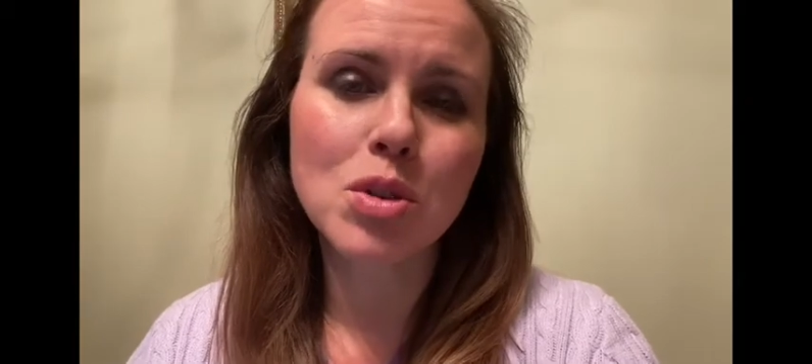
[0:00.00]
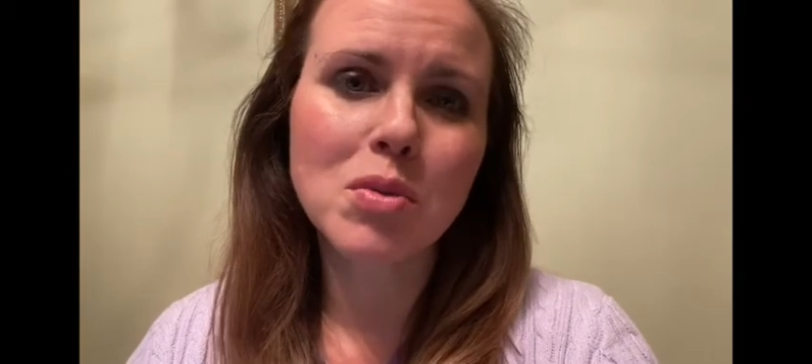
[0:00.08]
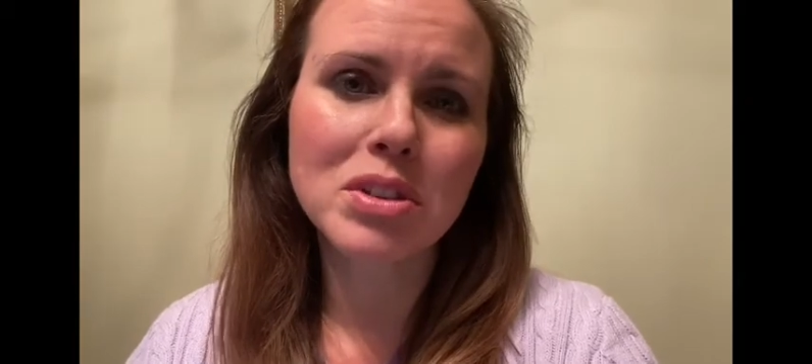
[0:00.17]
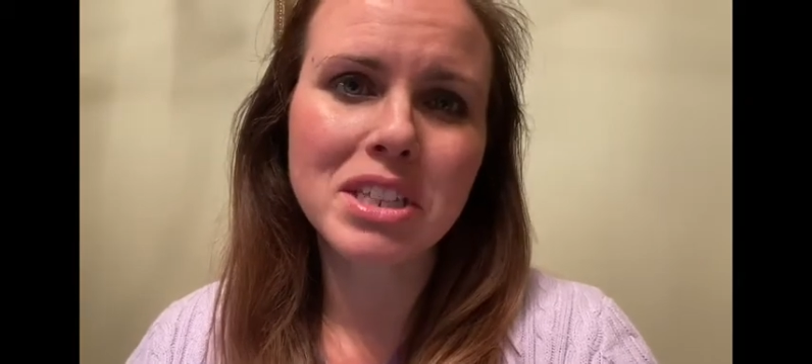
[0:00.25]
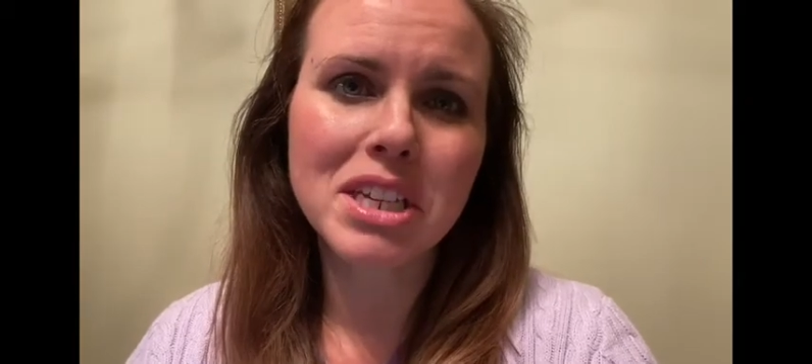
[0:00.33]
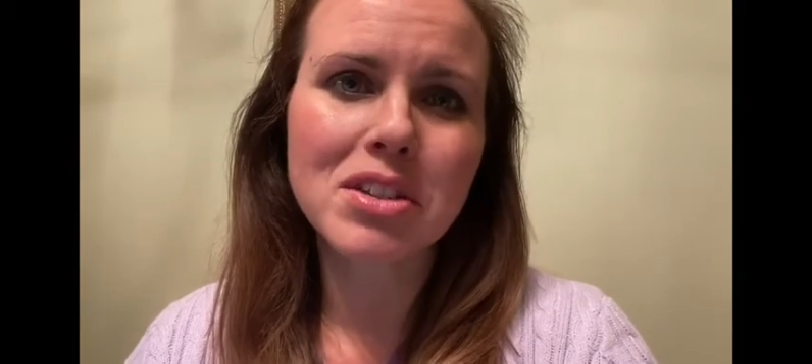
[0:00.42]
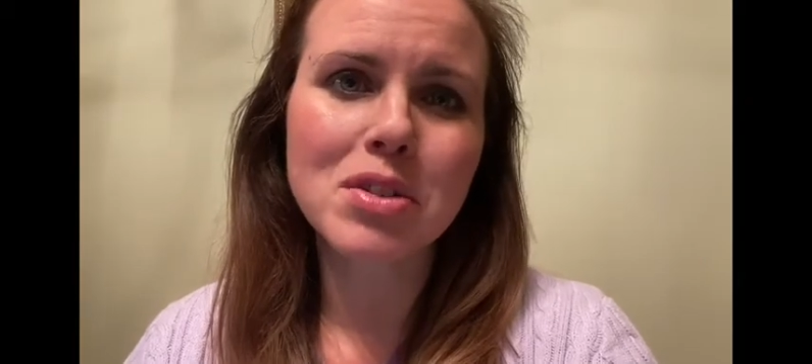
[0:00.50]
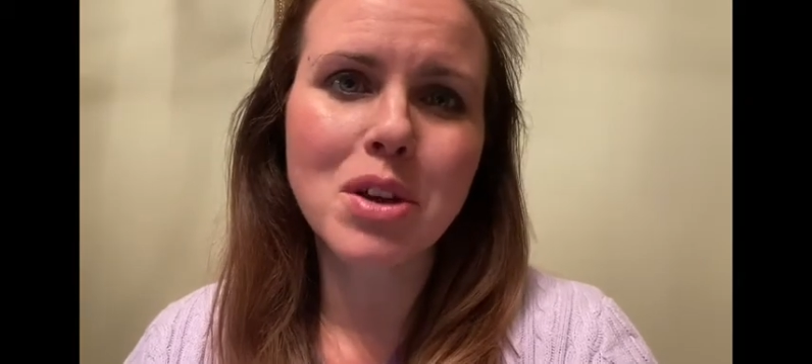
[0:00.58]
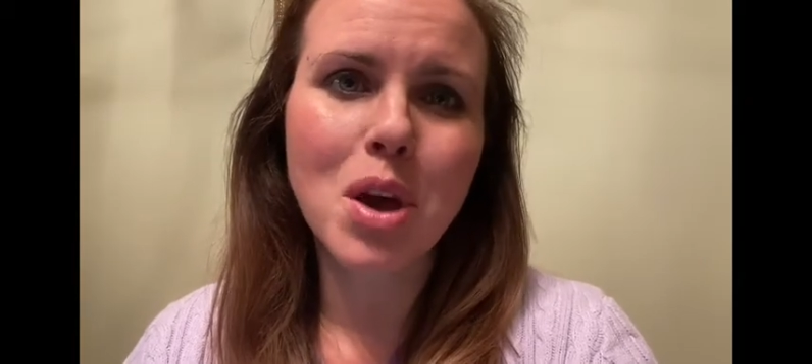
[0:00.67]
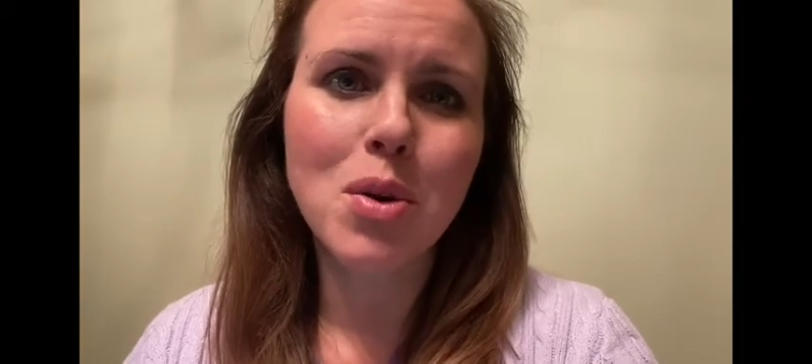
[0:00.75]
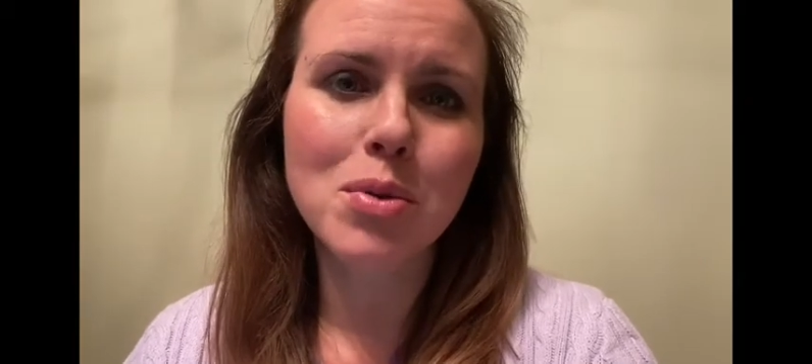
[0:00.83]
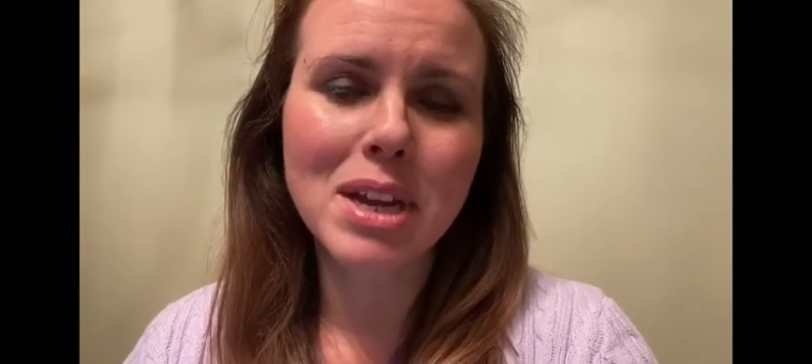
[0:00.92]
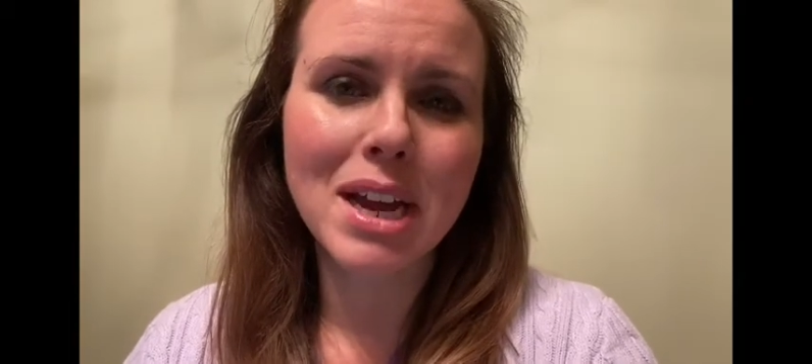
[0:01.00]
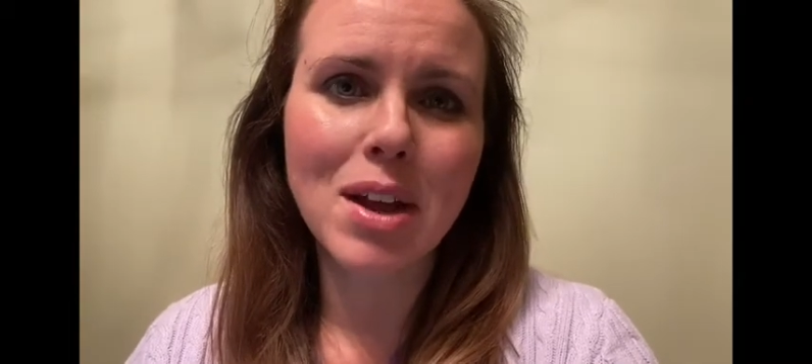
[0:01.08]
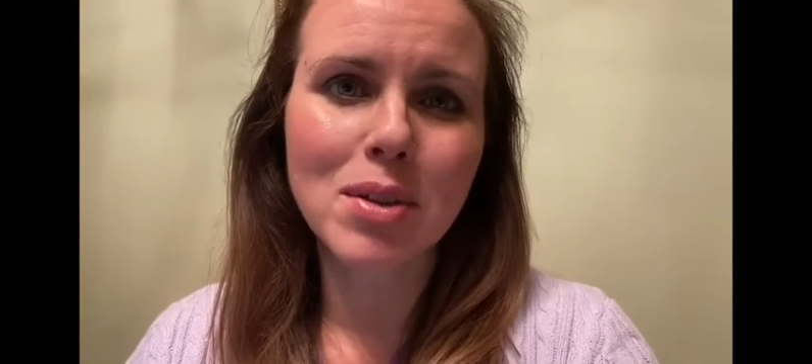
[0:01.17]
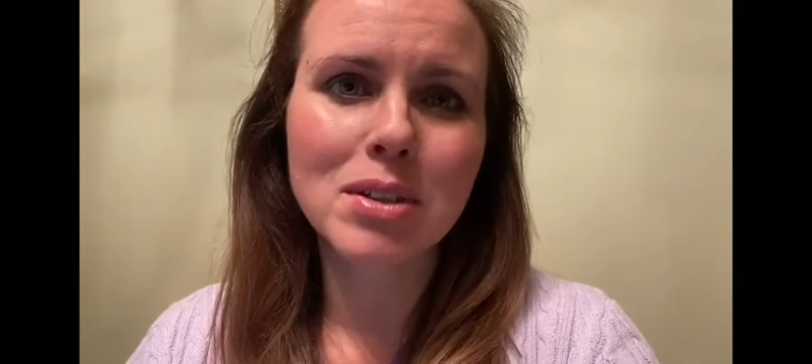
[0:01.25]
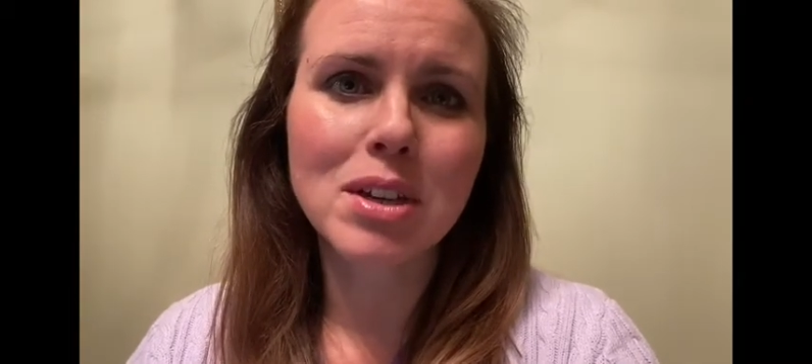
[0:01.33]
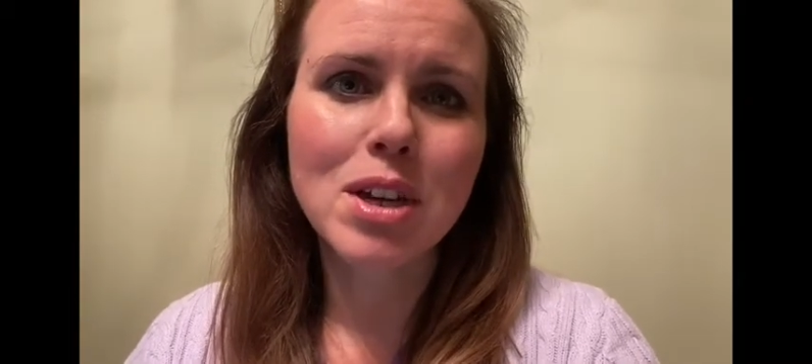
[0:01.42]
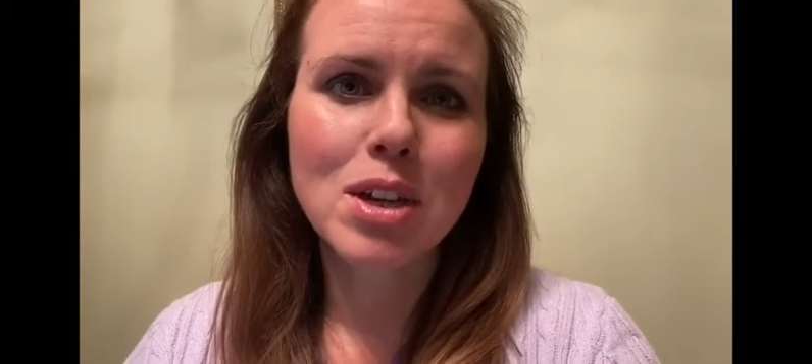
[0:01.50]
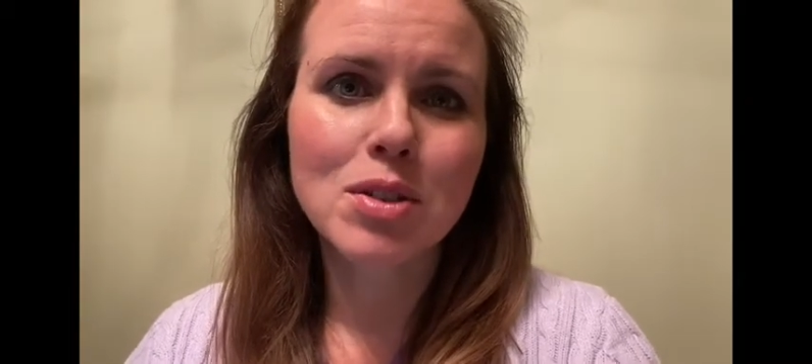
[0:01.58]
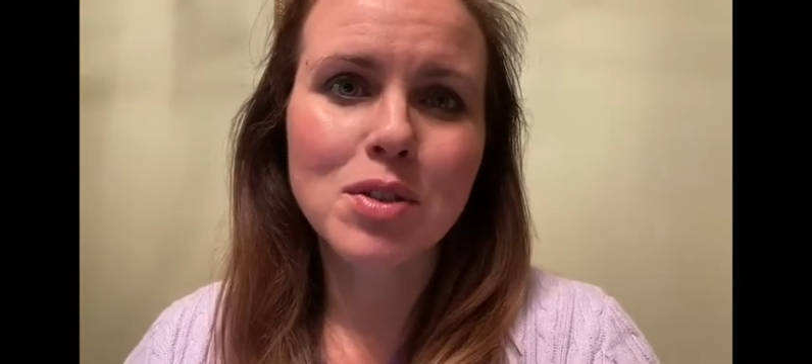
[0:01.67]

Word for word: you will need to go down